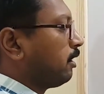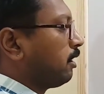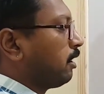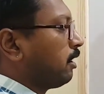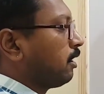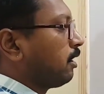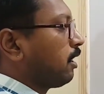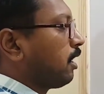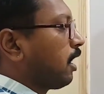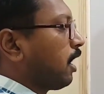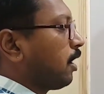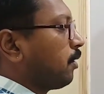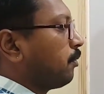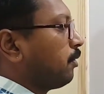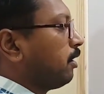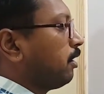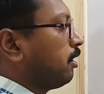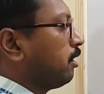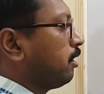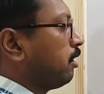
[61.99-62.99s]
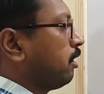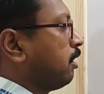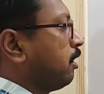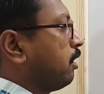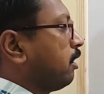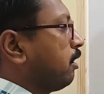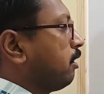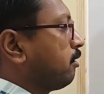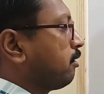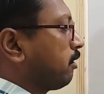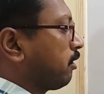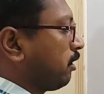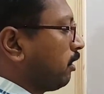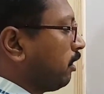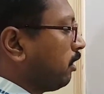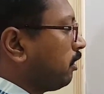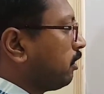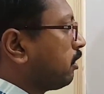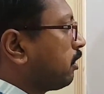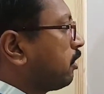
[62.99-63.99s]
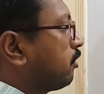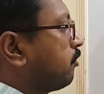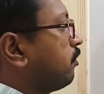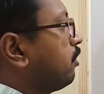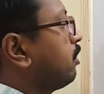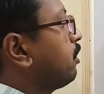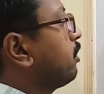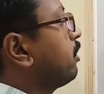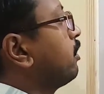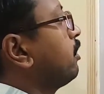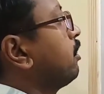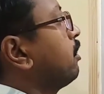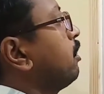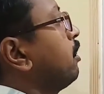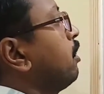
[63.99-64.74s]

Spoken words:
DNA hybrid is again converted